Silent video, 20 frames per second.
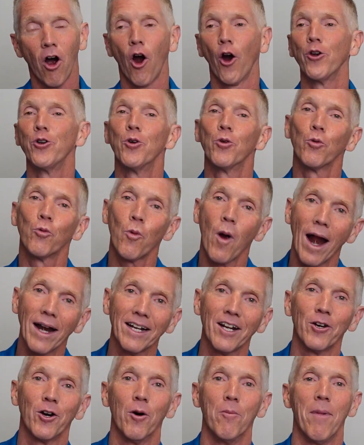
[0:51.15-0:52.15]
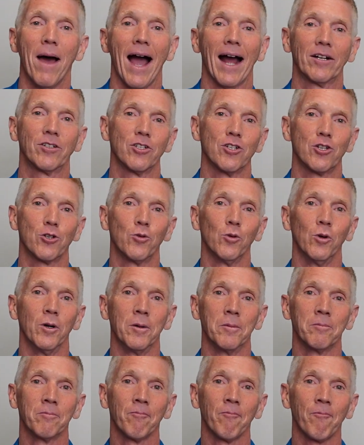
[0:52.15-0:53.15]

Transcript: Are you ready to go back to school?